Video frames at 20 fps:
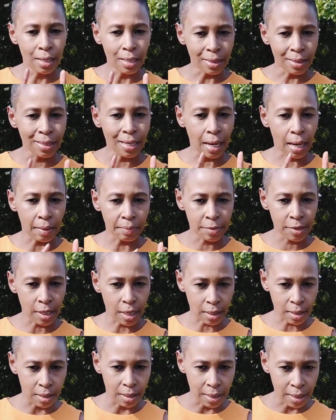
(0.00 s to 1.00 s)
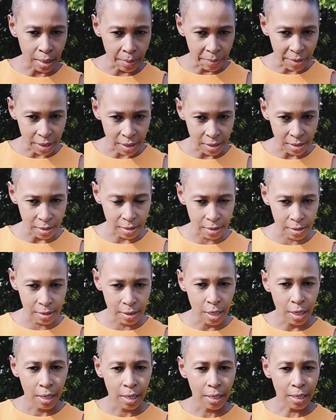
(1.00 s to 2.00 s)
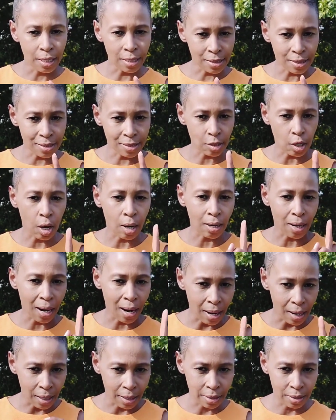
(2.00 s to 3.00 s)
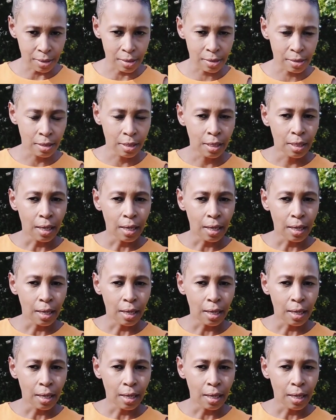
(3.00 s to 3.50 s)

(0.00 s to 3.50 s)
reuptake inhibitors, SSRIs,